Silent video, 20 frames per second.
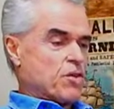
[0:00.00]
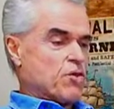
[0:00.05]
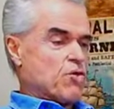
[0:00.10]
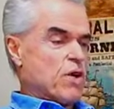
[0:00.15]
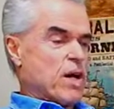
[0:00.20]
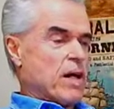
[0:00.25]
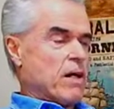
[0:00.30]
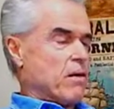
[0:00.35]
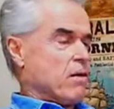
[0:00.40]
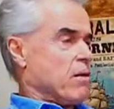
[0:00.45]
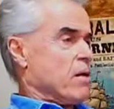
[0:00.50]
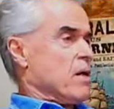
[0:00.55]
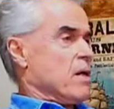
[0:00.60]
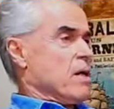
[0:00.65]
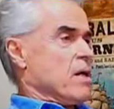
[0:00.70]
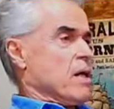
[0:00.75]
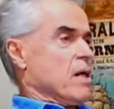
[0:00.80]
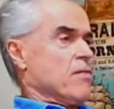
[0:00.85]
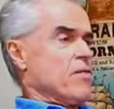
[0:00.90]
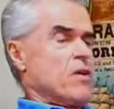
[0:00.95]
trailer,
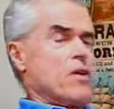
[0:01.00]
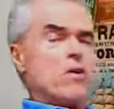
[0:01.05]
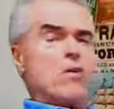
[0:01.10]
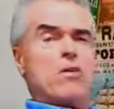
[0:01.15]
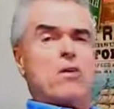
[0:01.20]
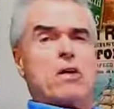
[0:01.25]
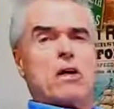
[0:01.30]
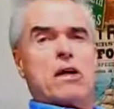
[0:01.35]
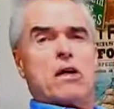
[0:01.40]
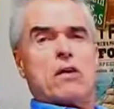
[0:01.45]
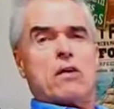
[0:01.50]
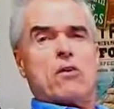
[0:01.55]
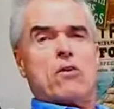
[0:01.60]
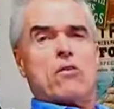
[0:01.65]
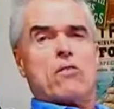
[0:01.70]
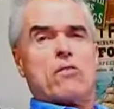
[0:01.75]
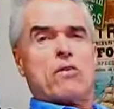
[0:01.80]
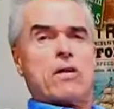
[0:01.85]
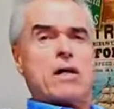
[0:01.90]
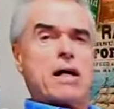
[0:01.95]
if you're going on an
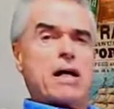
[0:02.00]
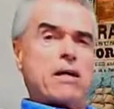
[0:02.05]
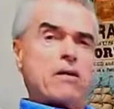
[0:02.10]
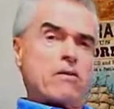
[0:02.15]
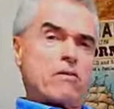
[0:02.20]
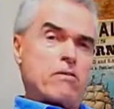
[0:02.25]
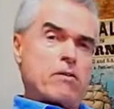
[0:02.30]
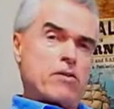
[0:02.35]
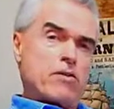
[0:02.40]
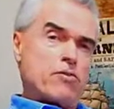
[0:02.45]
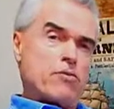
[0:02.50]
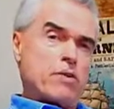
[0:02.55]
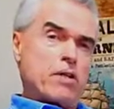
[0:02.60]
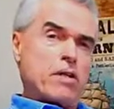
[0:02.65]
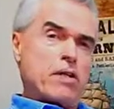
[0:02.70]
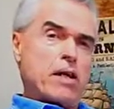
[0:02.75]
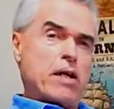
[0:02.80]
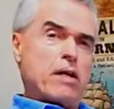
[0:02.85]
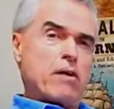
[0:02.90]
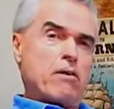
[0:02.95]
overnighter or a
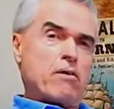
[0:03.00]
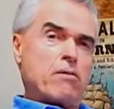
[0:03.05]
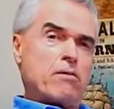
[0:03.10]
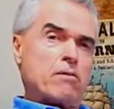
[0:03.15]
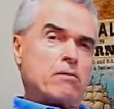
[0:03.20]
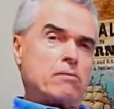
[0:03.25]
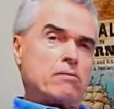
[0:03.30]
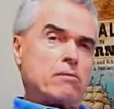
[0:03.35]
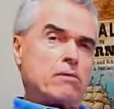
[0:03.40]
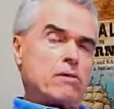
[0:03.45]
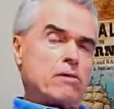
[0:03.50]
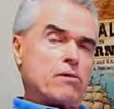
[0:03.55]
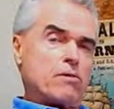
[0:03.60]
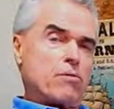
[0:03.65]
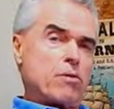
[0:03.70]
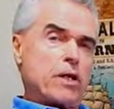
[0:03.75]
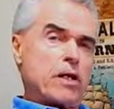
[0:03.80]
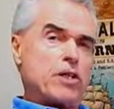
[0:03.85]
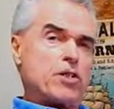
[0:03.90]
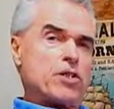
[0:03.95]
three-dayer in the
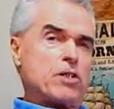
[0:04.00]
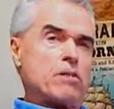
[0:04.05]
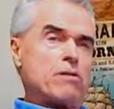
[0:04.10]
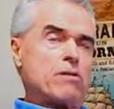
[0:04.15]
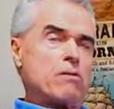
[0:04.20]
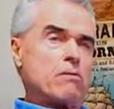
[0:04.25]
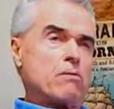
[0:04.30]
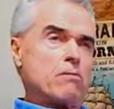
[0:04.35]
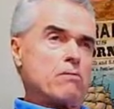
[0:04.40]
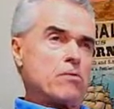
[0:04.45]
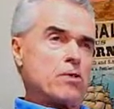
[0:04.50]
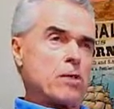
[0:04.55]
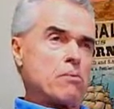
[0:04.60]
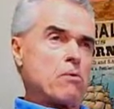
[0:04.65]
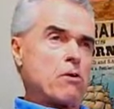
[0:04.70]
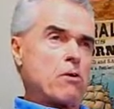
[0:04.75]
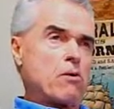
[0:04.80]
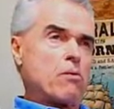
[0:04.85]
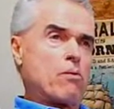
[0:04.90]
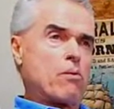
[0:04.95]
region,
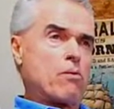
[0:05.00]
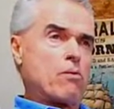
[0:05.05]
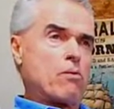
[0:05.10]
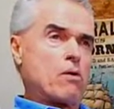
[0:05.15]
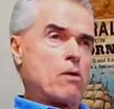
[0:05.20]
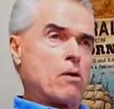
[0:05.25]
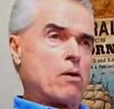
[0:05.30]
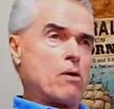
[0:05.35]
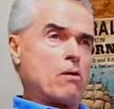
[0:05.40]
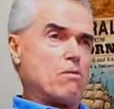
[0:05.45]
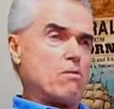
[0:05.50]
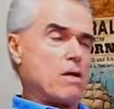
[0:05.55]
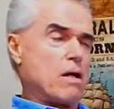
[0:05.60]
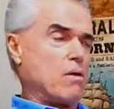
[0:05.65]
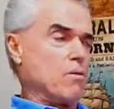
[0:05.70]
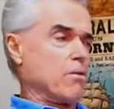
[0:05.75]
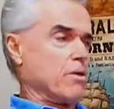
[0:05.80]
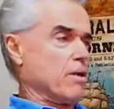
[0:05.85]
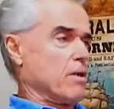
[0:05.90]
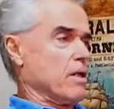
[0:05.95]
somewhere
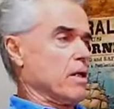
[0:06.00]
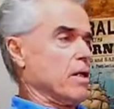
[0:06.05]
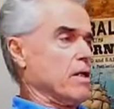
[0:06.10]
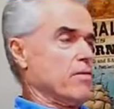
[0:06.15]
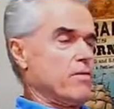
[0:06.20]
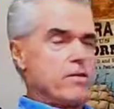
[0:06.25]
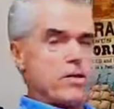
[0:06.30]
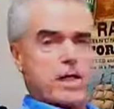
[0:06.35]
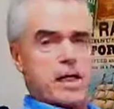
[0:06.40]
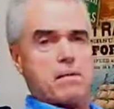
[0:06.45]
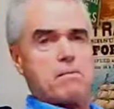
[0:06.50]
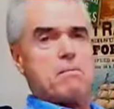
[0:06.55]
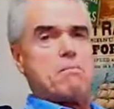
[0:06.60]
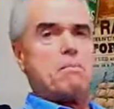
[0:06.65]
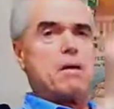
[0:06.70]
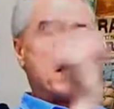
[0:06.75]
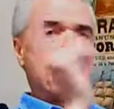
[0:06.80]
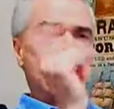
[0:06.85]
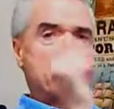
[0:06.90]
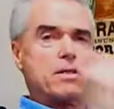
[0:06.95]
around where you live, and you're coming
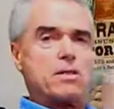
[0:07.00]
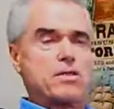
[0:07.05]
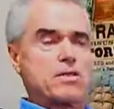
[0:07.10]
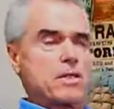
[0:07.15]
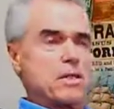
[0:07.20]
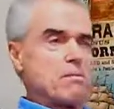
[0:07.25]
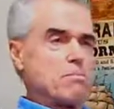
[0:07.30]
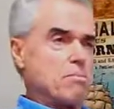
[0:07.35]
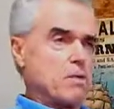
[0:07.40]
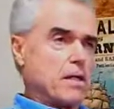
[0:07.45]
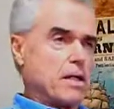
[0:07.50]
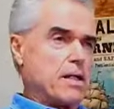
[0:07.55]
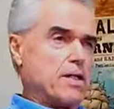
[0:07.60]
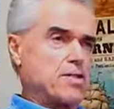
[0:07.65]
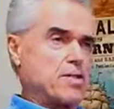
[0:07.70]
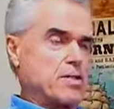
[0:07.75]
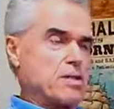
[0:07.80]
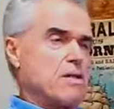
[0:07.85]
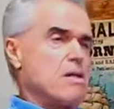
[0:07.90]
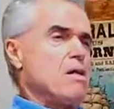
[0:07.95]
back to the same
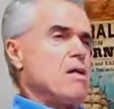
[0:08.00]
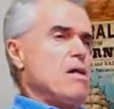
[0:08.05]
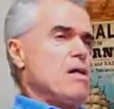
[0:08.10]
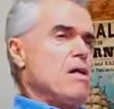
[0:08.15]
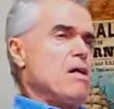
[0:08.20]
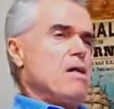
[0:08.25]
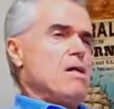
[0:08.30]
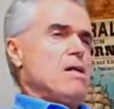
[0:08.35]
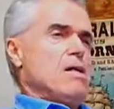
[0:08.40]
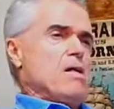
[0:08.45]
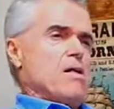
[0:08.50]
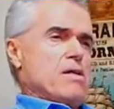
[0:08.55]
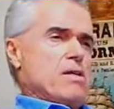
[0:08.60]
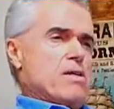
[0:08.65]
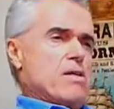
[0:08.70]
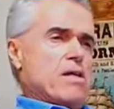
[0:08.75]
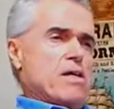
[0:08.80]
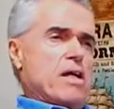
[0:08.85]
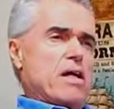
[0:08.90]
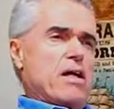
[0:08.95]
place, and
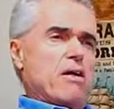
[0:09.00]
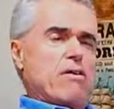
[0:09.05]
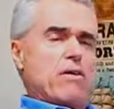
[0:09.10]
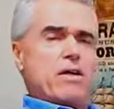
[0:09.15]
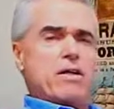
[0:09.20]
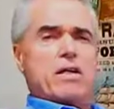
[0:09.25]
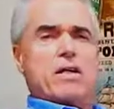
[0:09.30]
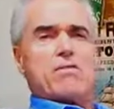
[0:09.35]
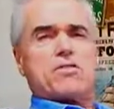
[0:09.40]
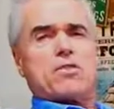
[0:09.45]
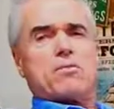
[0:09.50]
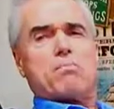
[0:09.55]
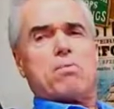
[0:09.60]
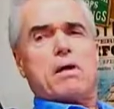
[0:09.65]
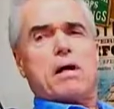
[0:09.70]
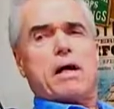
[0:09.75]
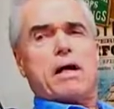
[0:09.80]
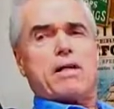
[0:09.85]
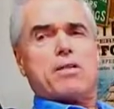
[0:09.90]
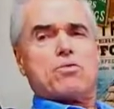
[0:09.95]
you can carry enough
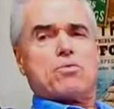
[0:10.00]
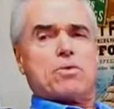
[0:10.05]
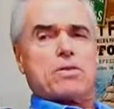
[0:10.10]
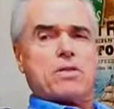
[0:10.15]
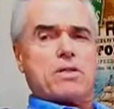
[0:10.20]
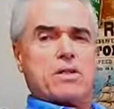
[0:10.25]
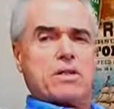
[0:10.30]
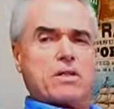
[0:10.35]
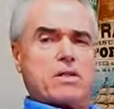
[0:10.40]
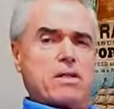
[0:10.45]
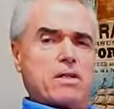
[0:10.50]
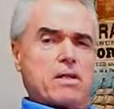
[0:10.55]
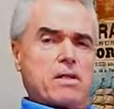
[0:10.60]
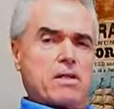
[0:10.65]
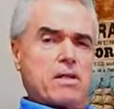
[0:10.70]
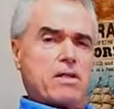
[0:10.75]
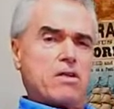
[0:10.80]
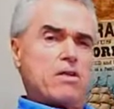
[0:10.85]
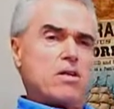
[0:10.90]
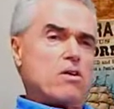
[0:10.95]
supplies with you,
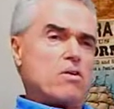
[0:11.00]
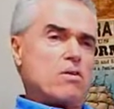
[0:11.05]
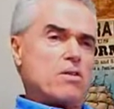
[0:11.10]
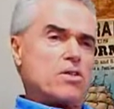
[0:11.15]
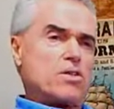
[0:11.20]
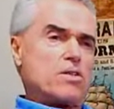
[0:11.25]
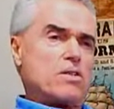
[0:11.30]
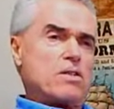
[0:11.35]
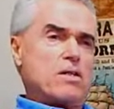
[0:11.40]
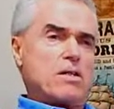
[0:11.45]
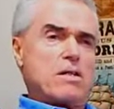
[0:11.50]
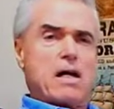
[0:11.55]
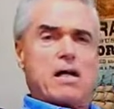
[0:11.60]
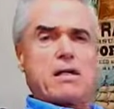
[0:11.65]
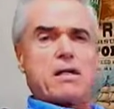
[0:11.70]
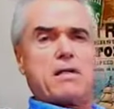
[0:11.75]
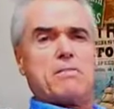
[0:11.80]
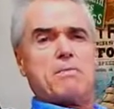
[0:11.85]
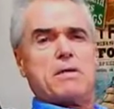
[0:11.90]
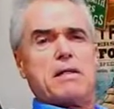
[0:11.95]
and you know it's not
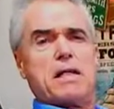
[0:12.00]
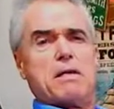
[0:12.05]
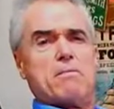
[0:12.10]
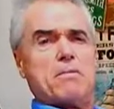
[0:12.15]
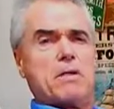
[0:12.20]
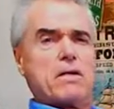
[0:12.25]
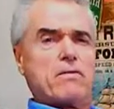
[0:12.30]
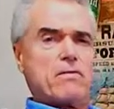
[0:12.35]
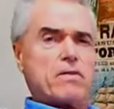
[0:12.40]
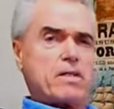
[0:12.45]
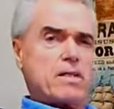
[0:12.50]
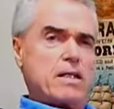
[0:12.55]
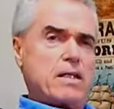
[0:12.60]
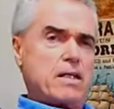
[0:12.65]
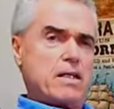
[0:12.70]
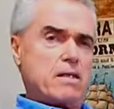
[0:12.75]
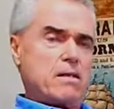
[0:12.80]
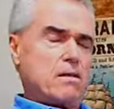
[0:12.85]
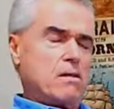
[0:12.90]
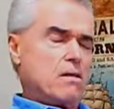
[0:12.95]
going to be that big of a
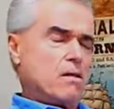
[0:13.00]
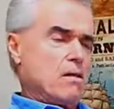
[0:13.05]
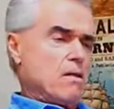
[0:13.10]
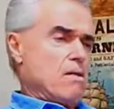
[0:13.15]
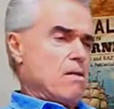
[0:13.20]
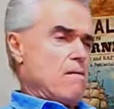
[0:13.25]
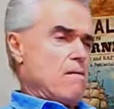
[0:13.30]
deal,